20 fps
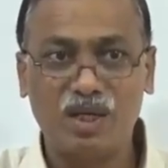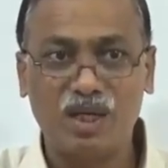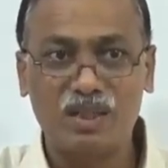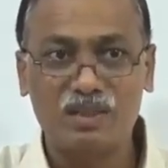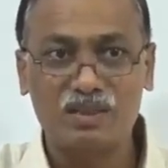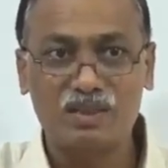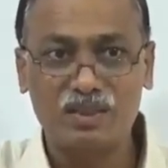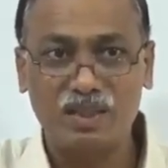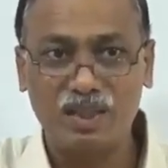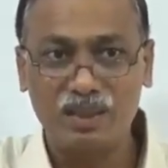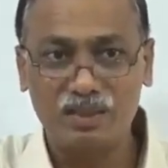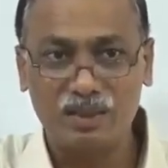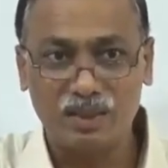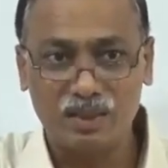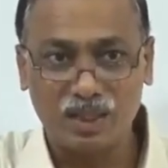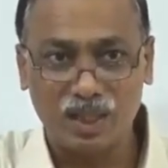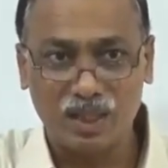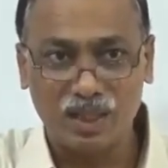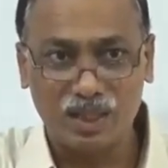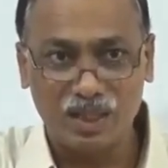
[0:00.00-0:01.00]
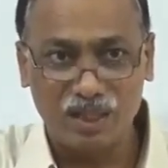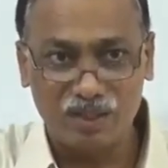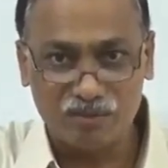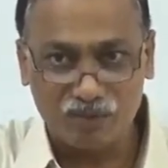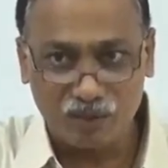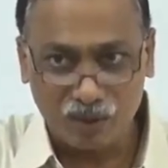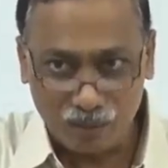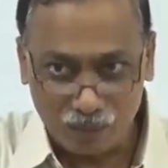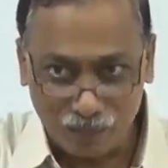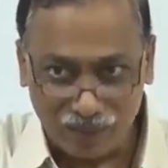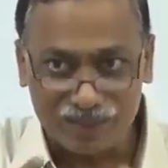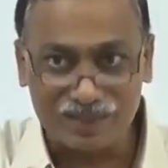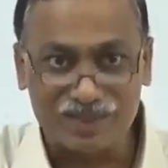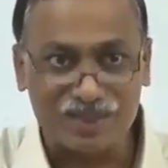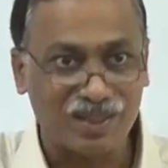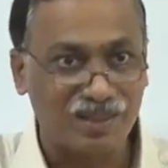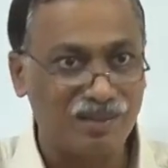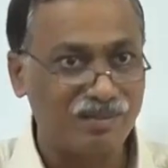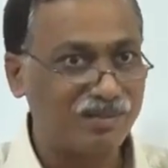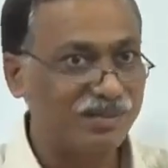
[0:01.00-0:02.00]
I set the target for
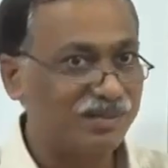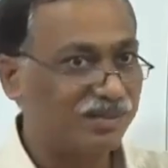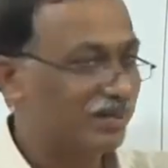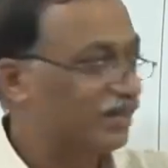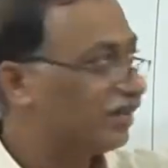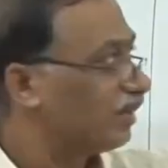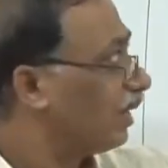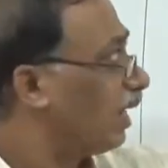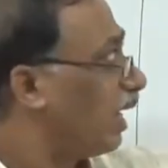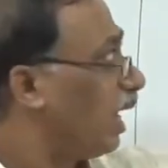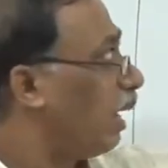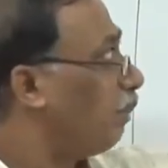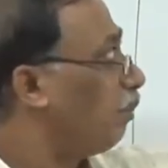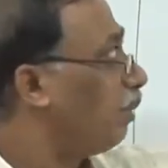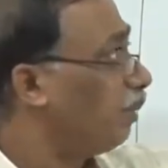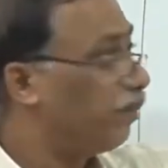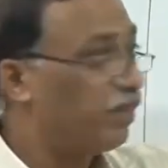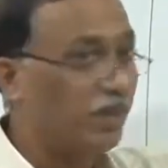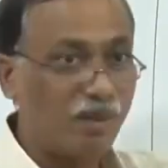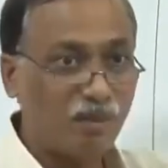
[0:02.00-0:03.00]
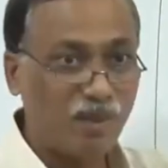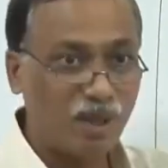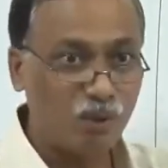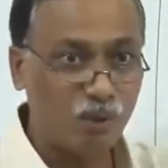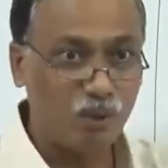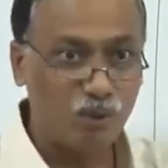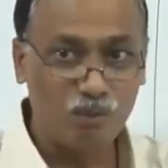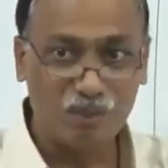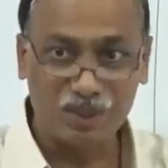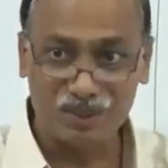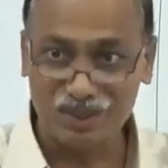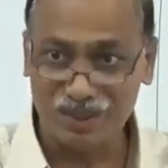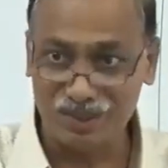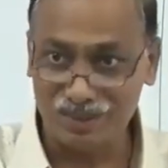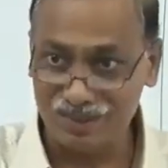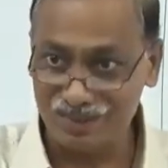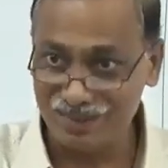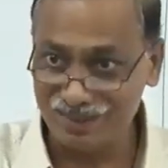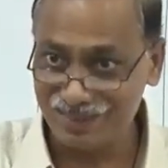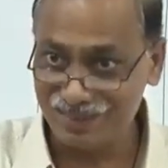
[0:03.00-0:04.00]
myself, I prepare my own budget